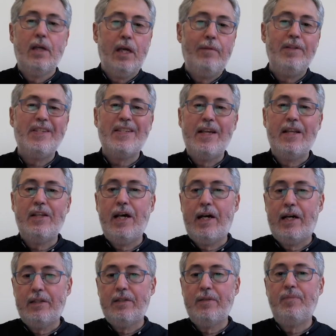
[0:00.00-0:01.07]
Having said
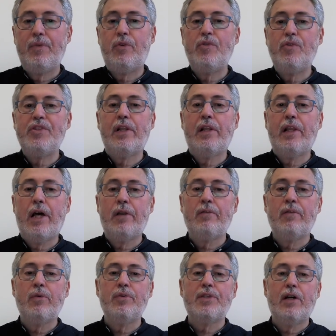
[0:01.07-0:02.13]
that, there is a lot
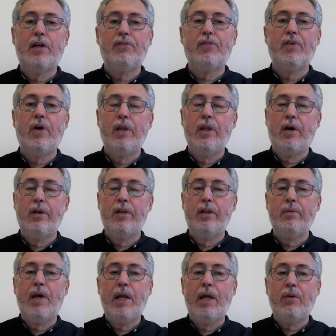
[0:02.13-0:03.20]
of good stuff going on in
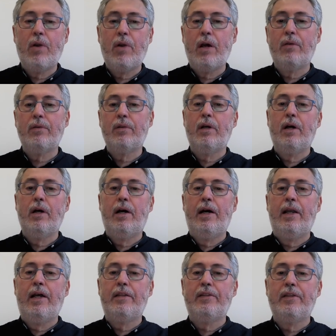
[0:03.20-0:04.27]
the background,
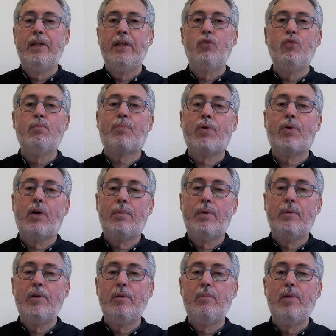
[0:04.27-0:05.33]
and I think you
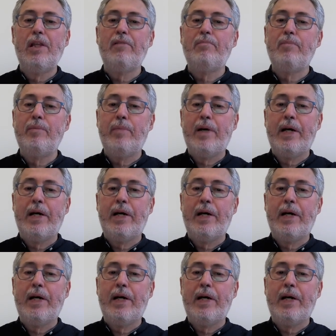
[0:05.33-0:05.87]
probably believe me